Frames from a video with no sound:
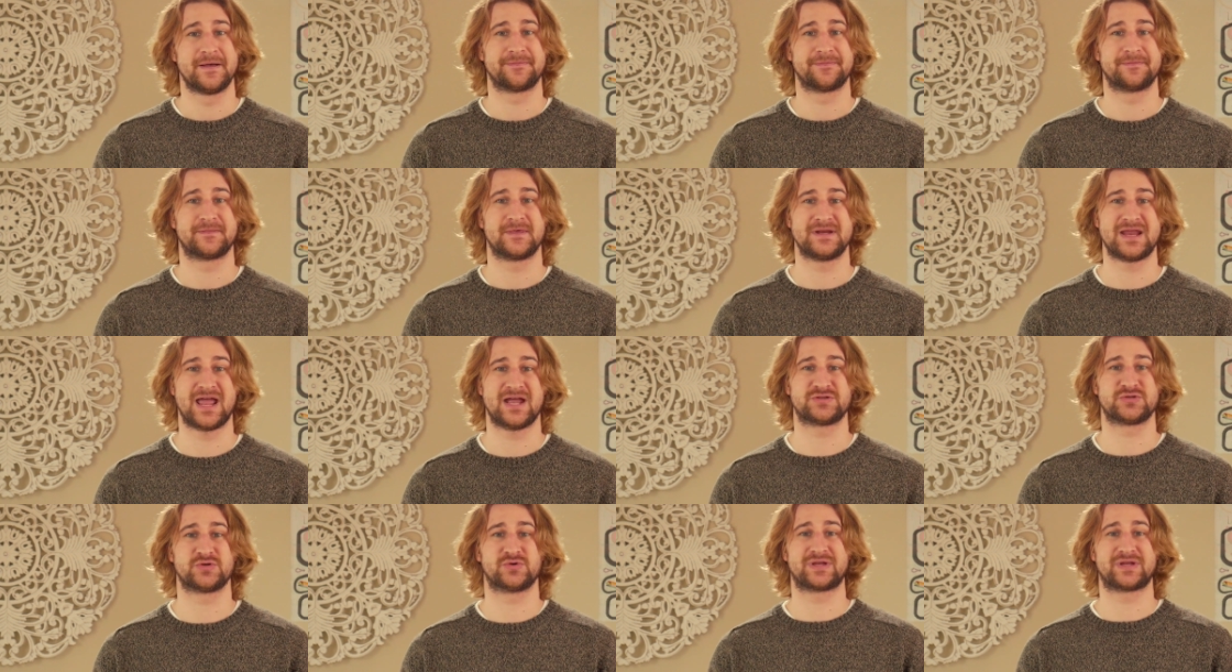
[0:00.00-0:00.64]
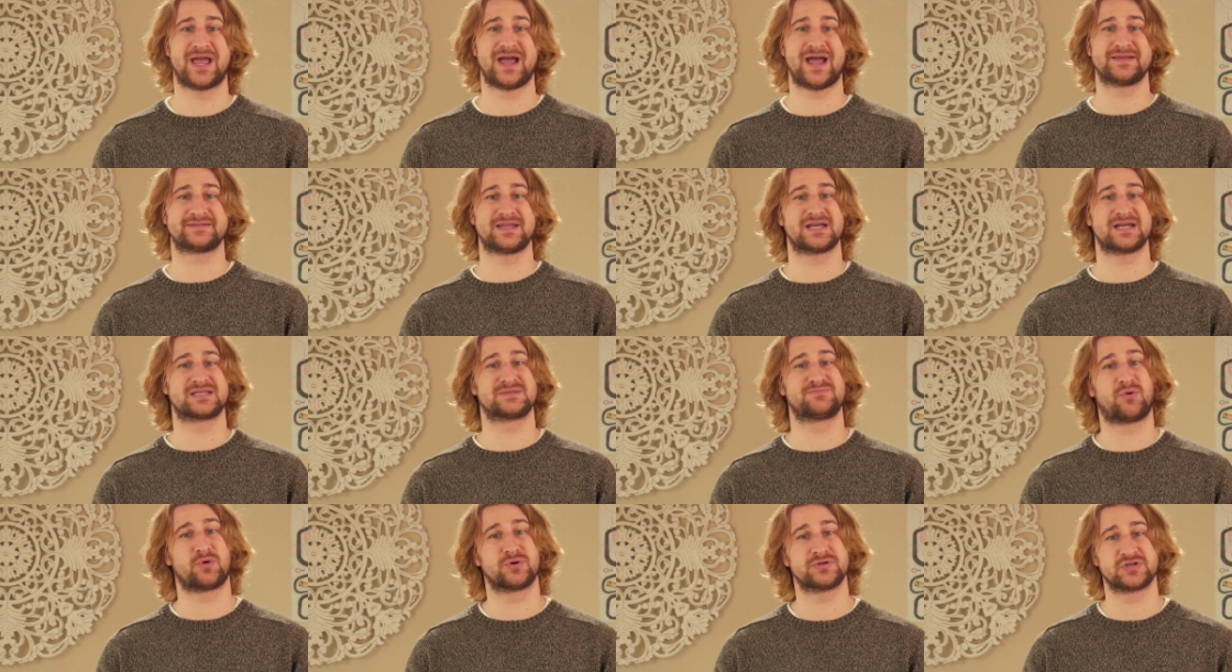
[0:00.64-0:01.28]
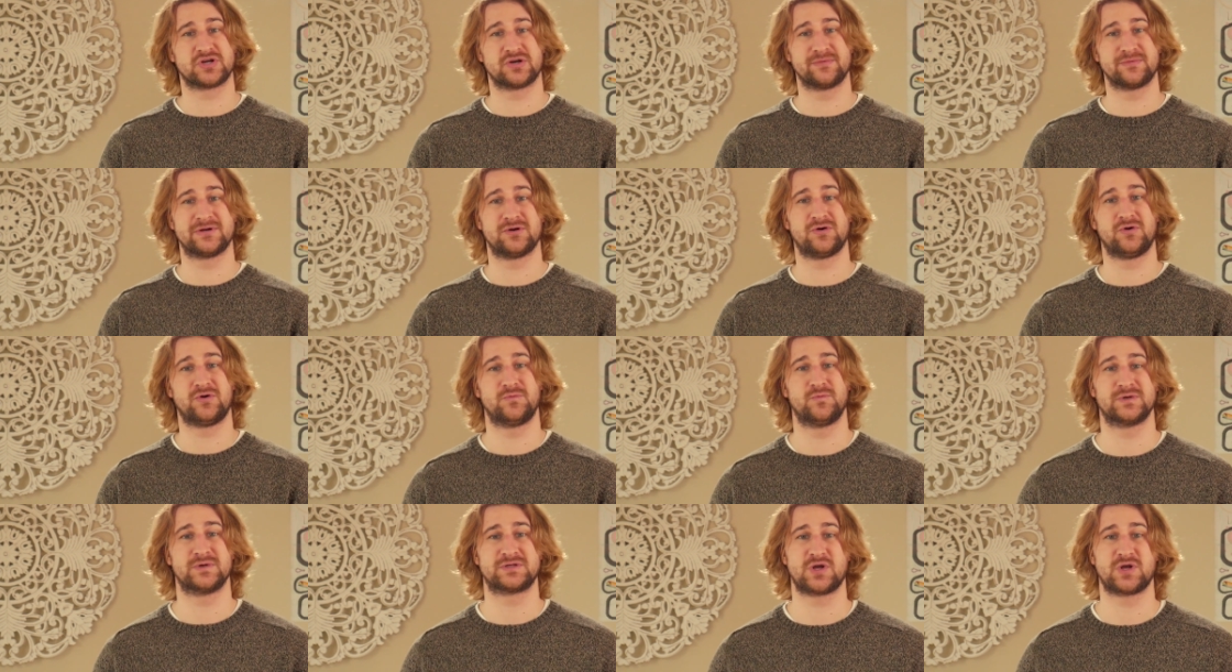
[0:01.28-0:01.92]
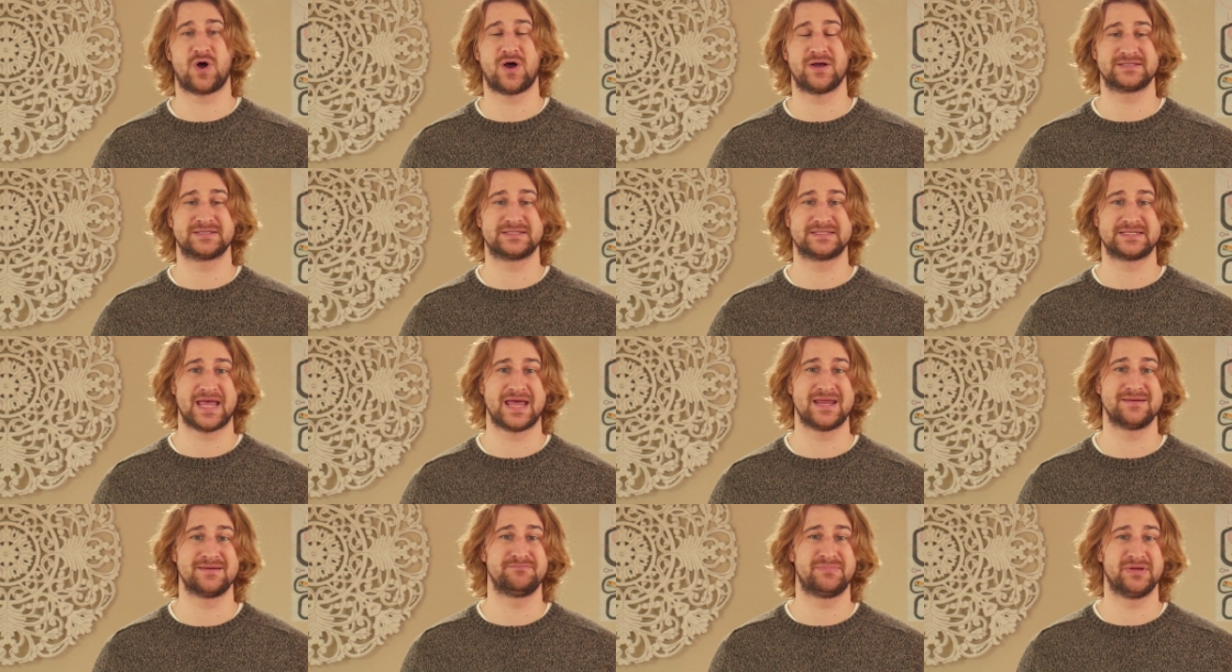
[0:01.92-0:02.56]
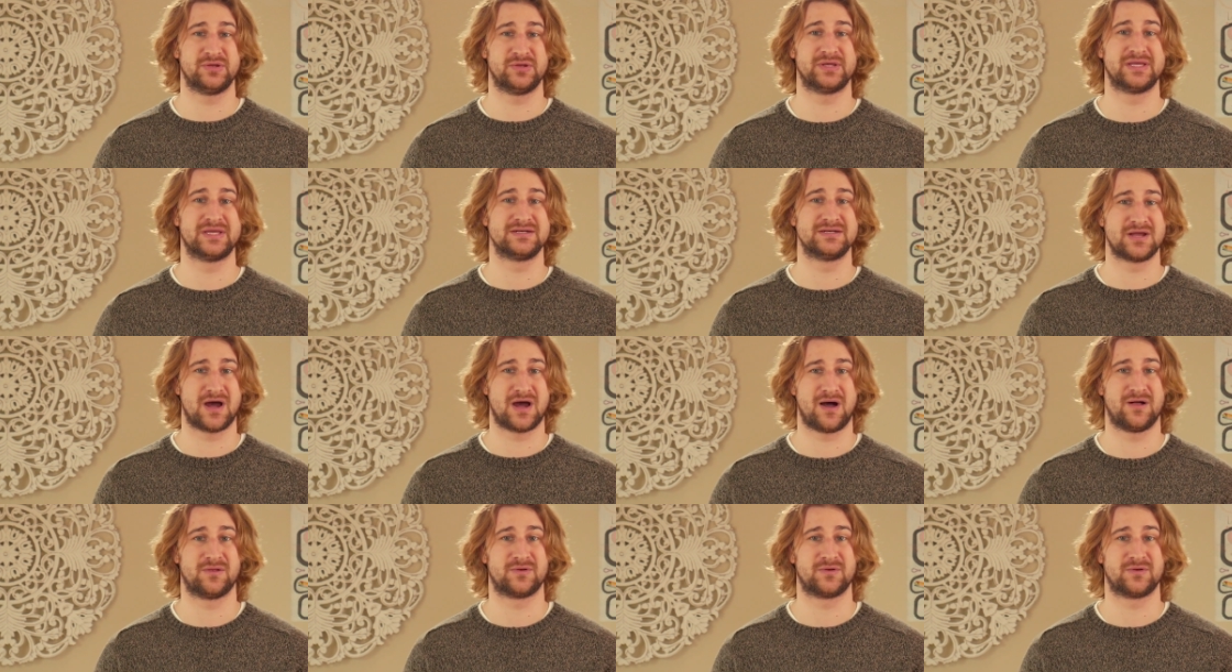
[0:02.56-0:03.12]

the natural gas export terminal would cost $10 billion